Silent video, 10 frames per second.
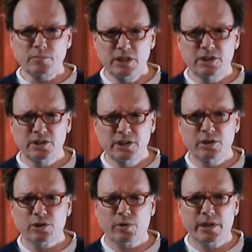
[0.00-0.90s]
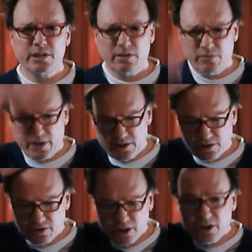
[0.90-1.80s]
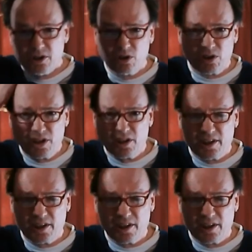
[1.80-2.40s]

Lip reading: This is Neil the Crazy Inventor, looking